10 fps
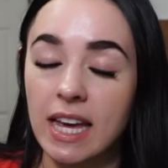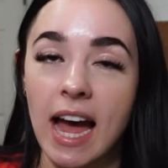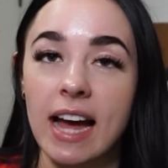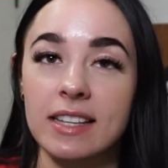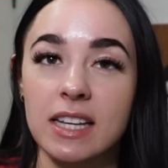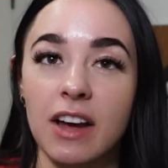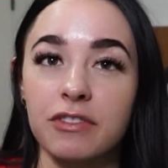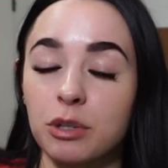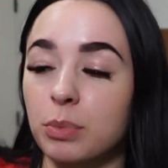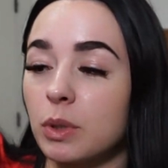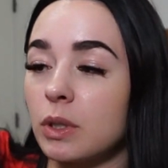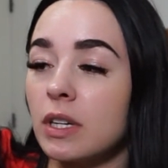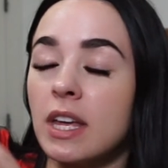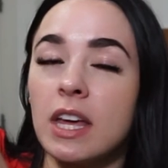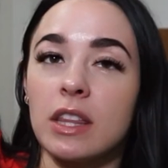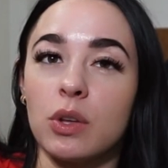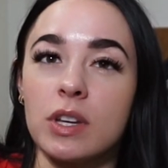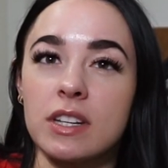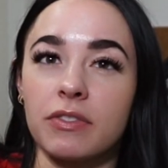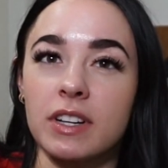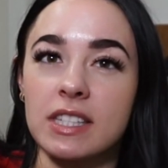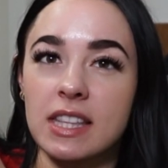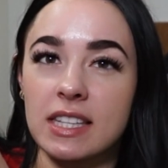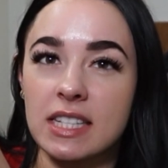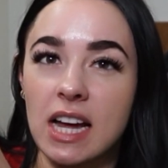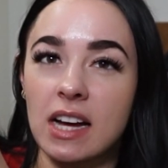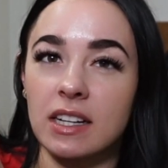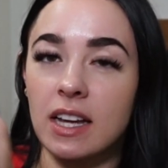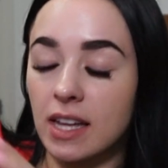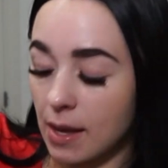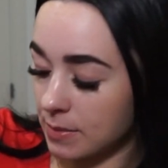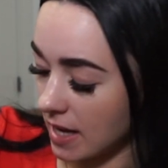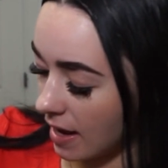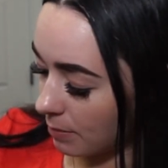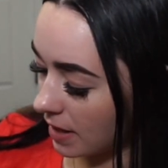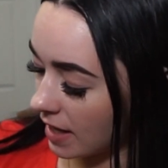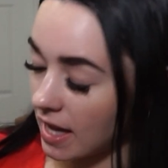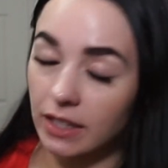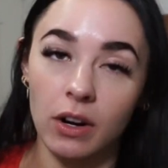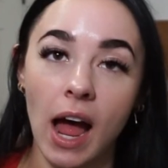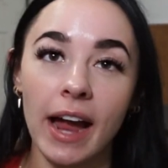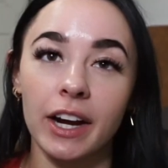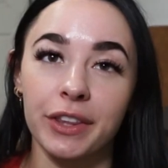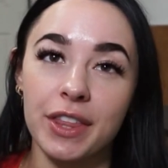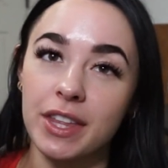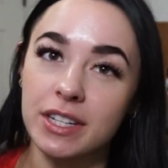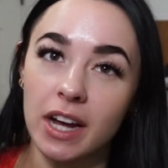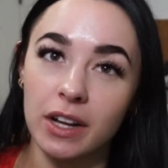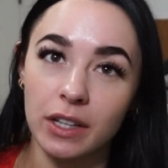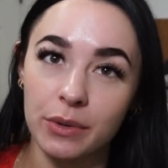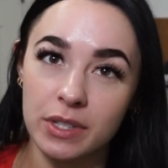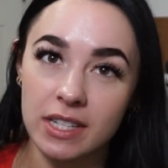as comfortable. The only difference, this tongue comes up a little higher than the Dunk Lows